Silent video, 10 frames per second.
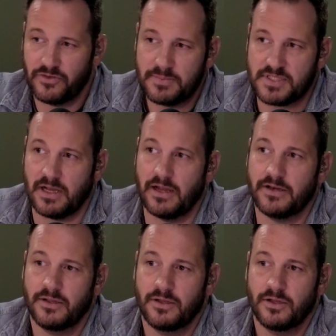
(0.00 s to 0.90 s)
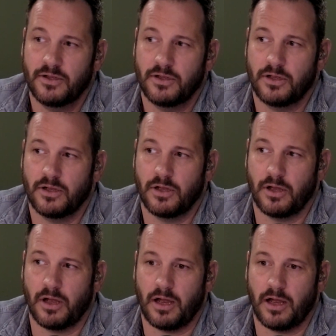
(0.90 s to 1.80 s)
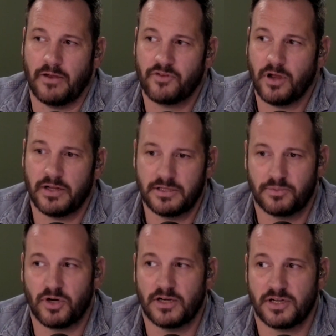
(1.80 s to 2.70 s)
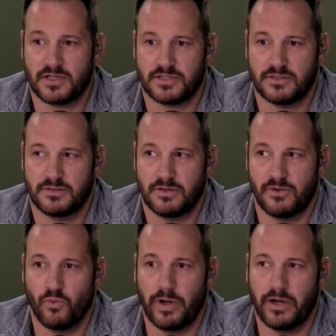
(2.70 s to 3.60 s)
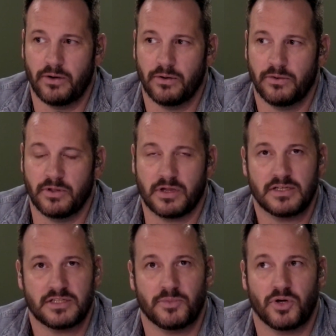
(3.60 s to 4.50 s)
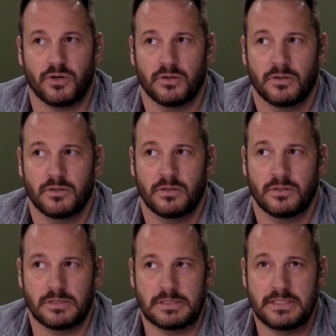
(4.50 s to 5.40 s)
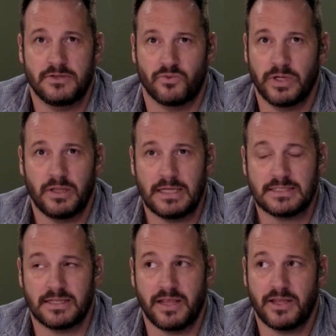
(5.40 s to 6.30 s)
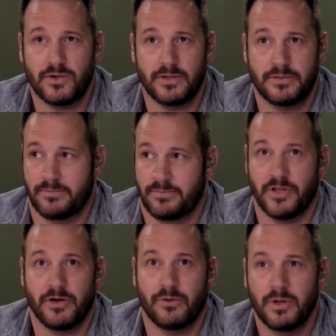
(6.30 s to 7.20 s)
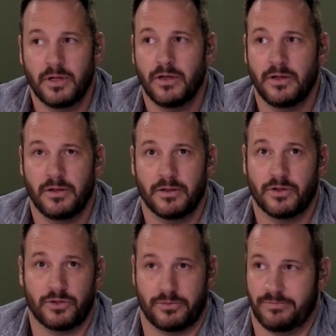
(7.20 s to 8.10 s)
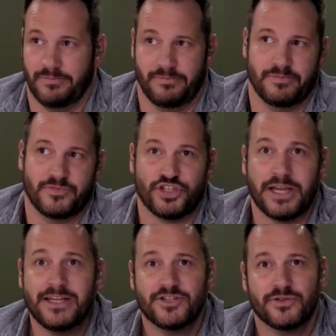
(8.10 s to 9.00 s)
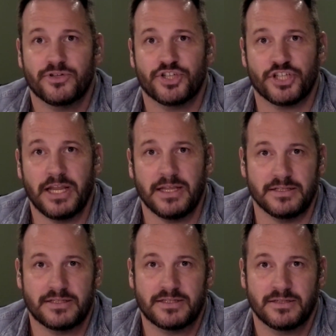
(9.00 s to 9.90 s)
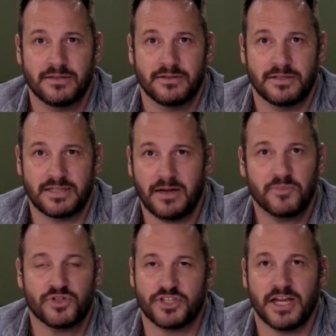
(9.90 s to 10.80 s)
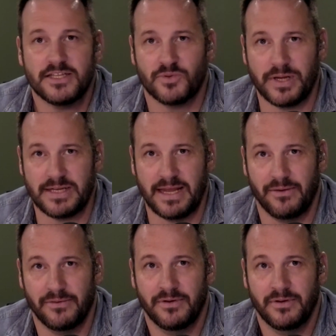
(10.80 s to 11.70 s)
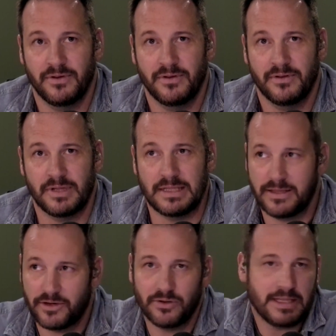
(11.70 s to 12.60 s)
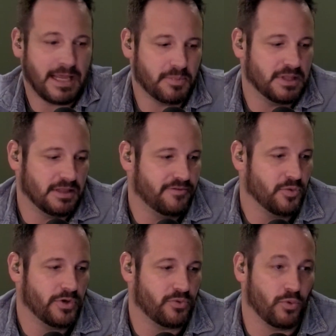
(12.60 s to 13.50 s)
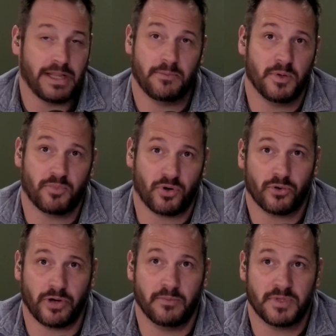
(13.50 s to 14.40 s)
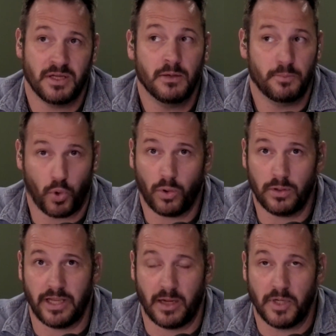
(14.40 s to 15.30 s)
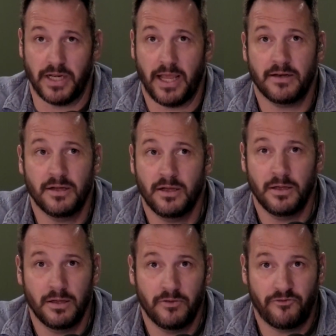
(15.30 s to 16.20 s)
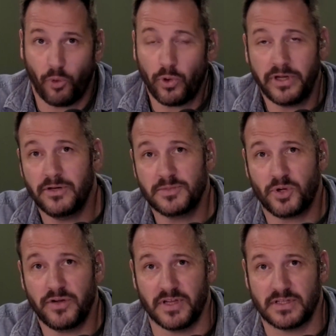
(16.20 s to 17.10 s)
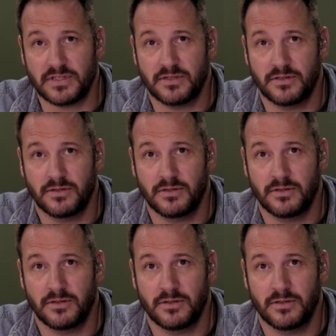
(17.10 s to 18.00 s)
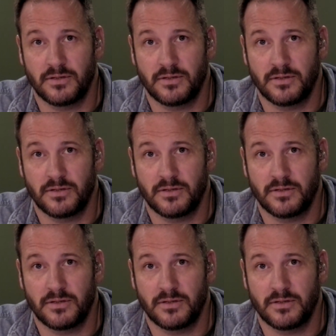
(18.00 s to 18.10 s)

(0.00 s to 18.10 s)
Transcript: flip side, I've gone into projects where the customer didn't realize that they could, you know, change their shades, the time their shades went down. They literally had been living with what had been programmed poorly, I might add, four years previous. That's the